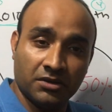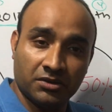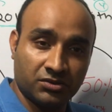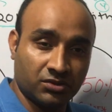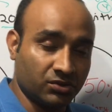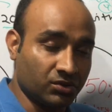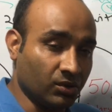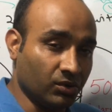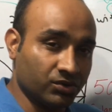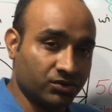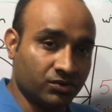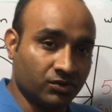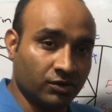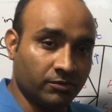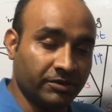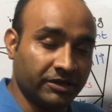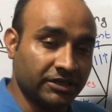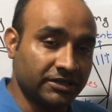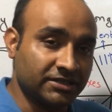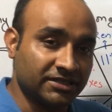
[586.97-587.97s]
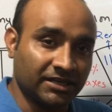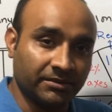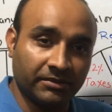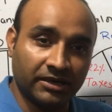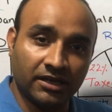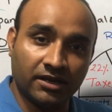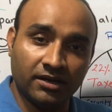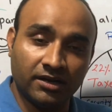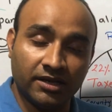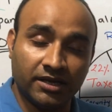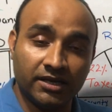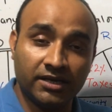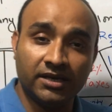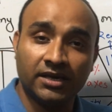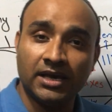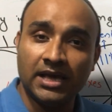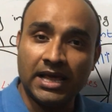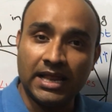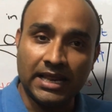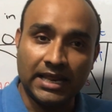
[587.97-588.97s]
So those could be similarly,
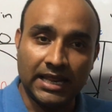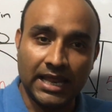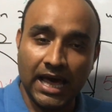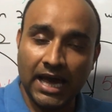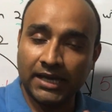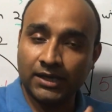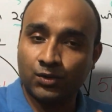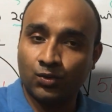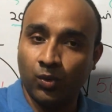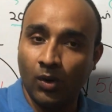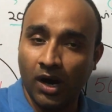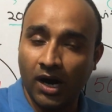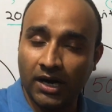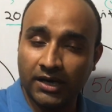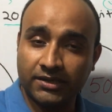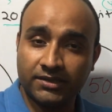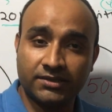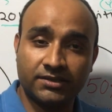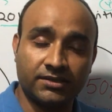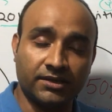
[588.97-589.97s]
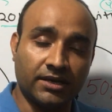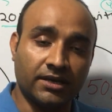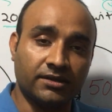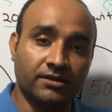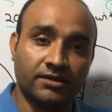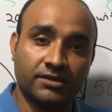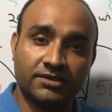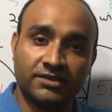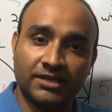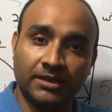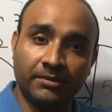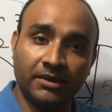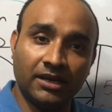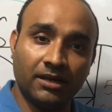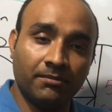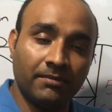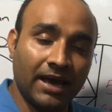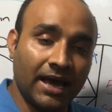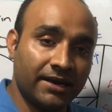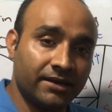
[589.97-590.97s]
likewise, in the
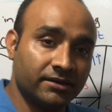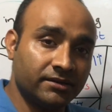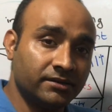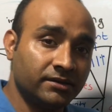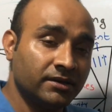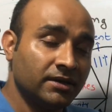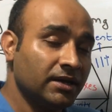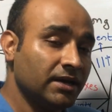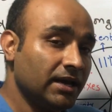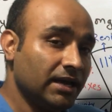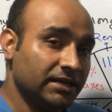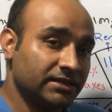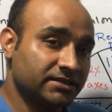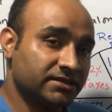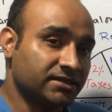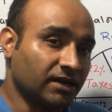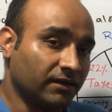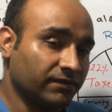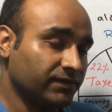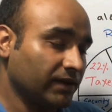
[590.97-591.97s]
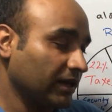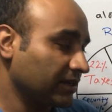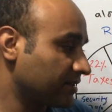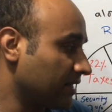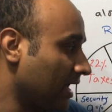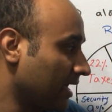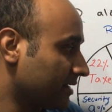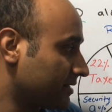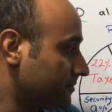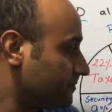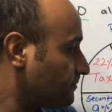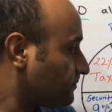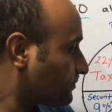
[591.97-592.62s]
similar manner, and stuff like that.